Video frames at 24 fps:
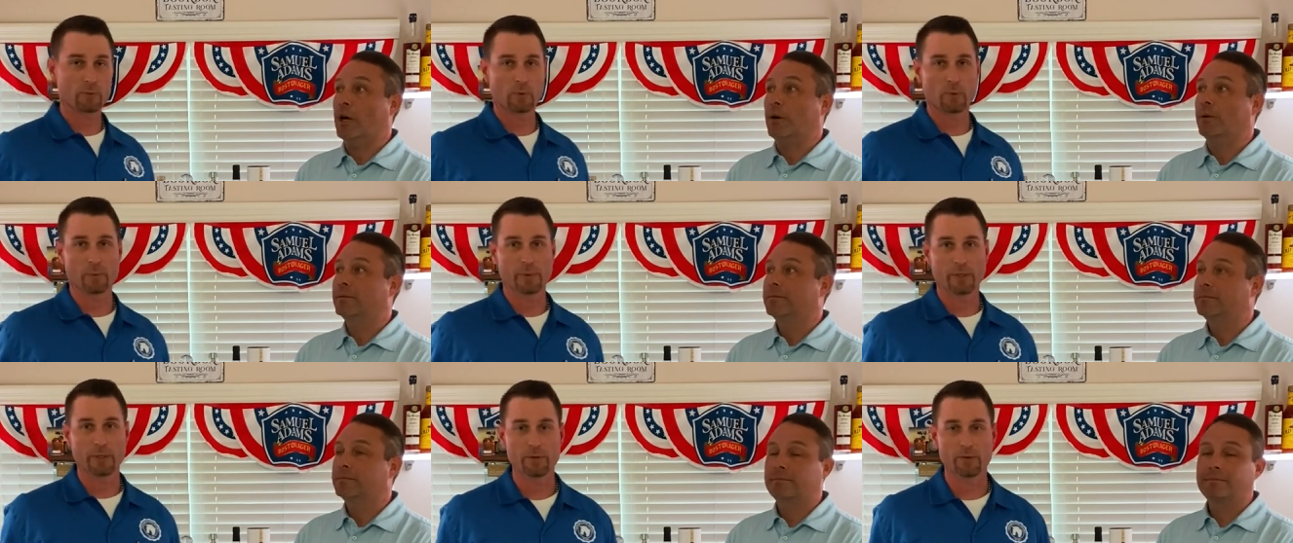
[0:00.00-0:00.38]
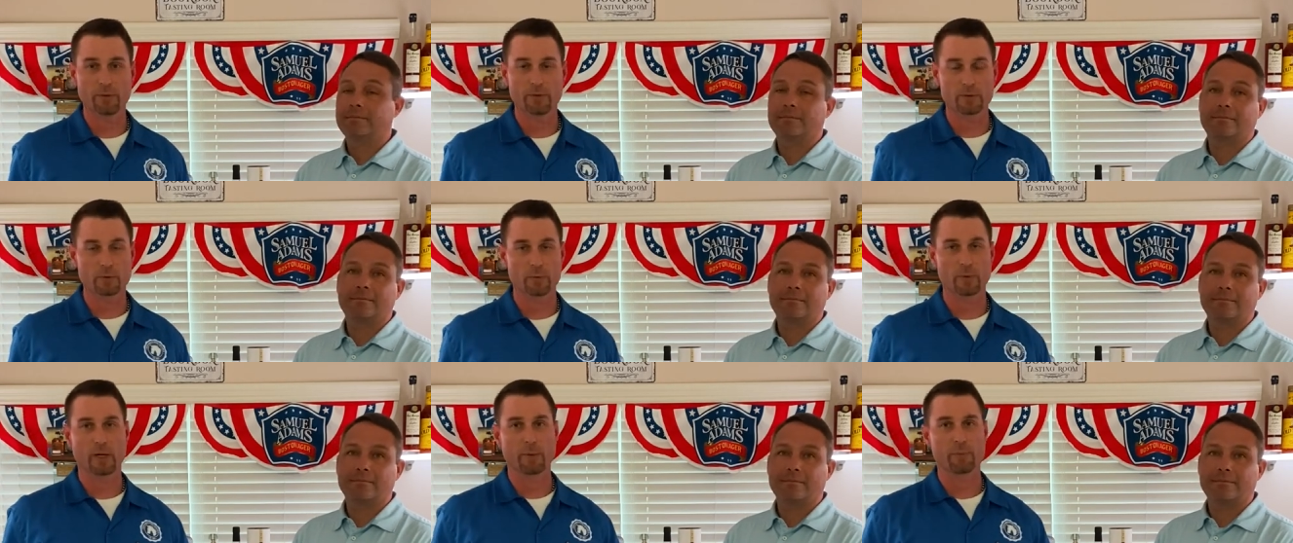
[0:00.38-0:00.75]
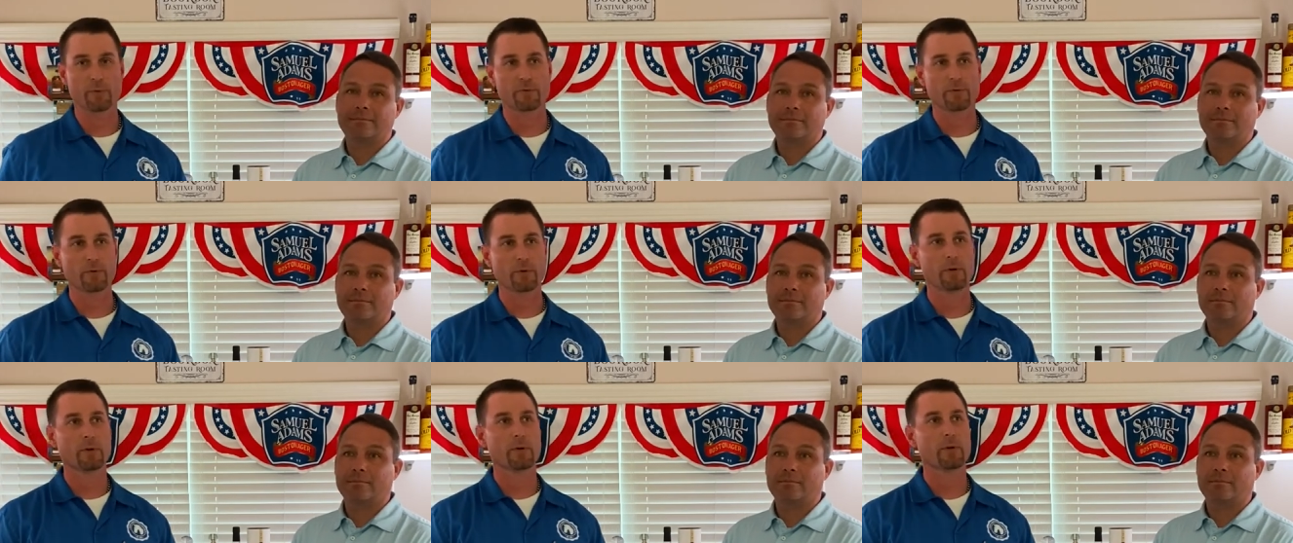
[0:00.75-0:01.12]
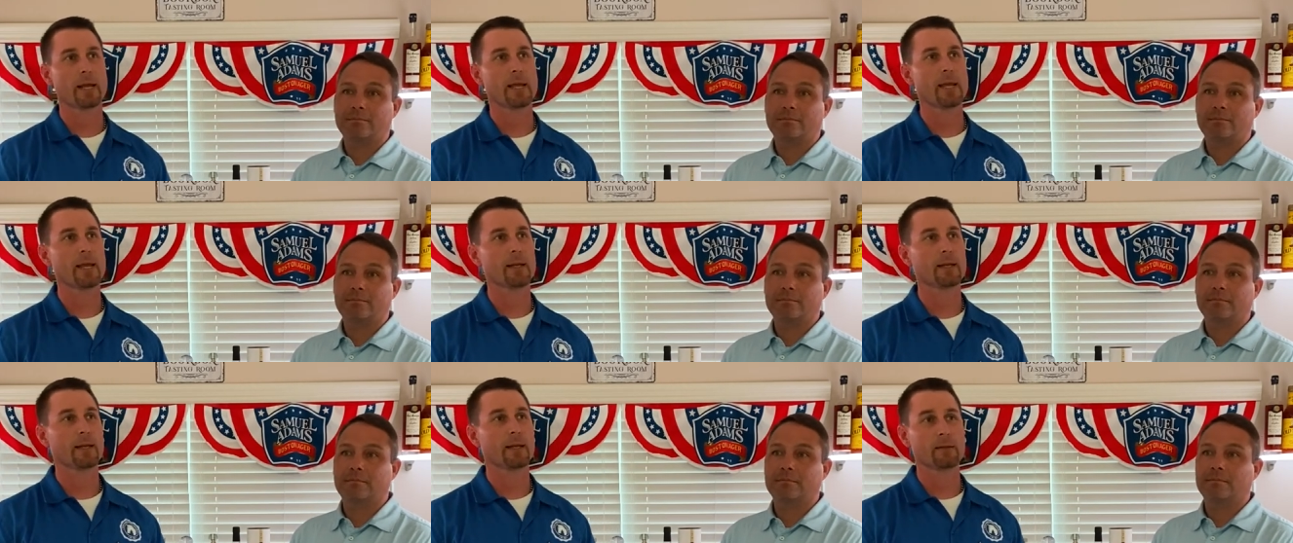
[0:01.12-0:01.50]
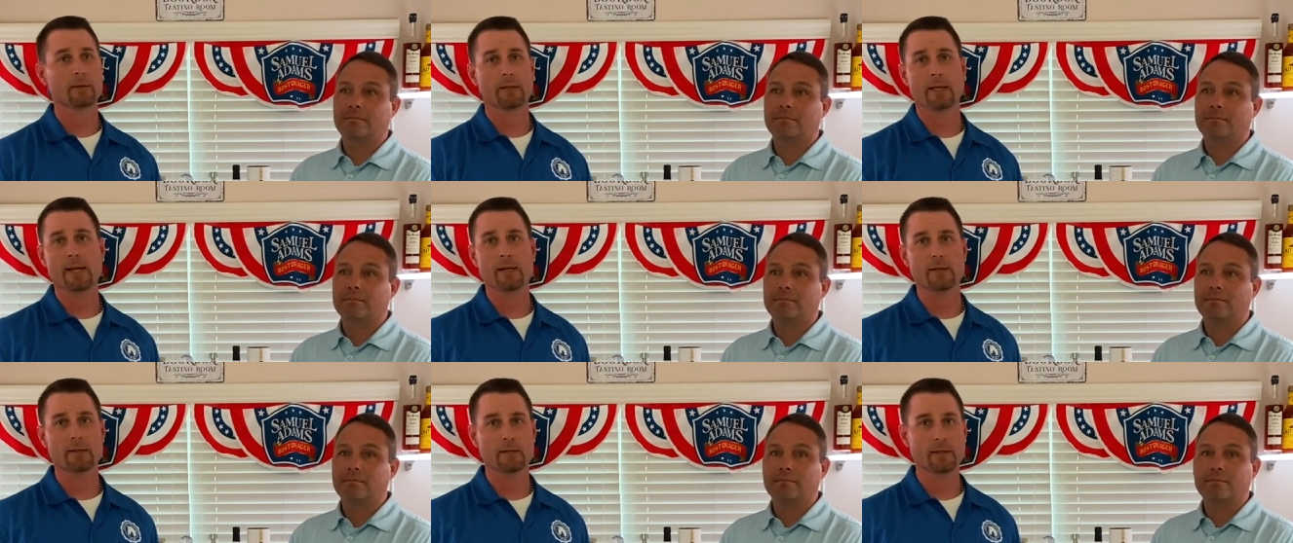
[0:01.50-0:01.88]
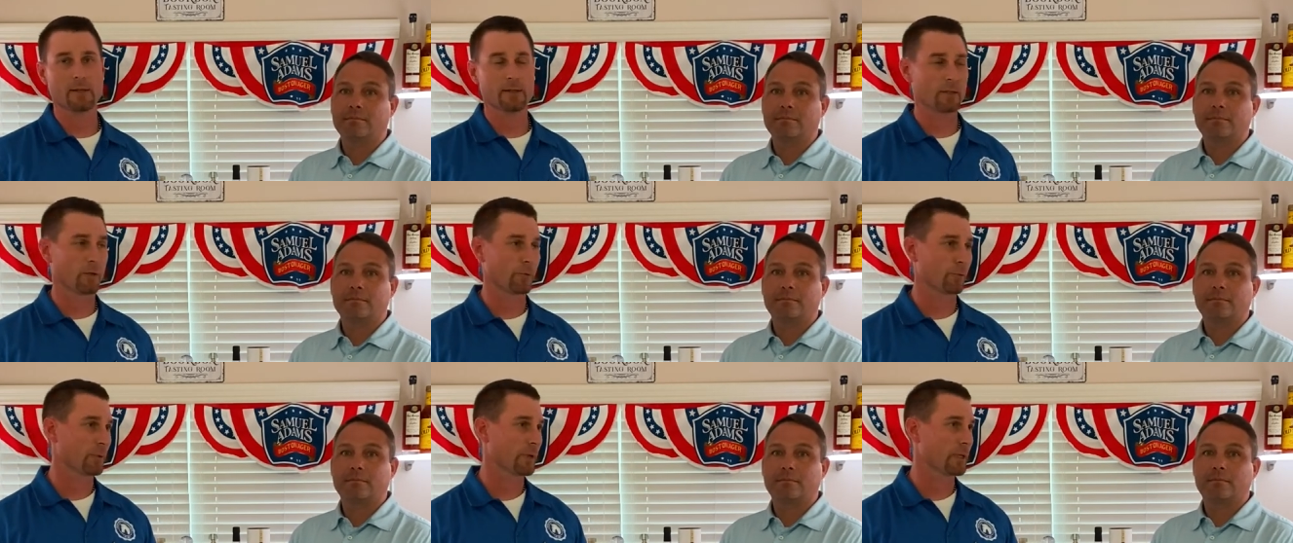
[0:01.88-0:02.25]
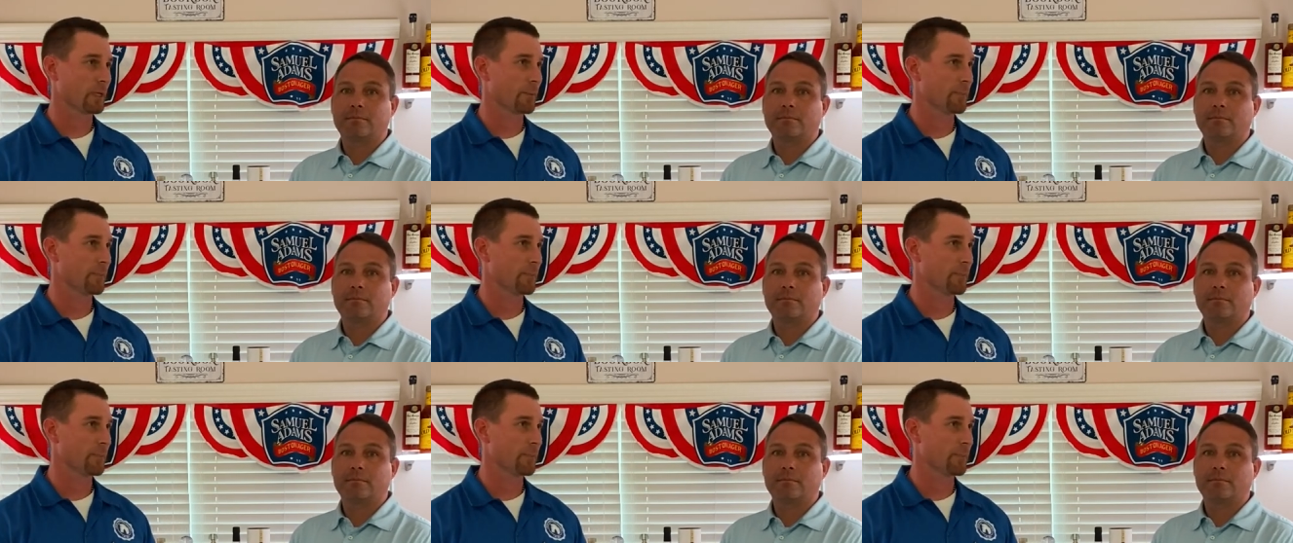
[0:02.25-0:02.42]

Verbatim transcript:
Speaker 1: what we do. It's what I prefer. And Atlanta is a really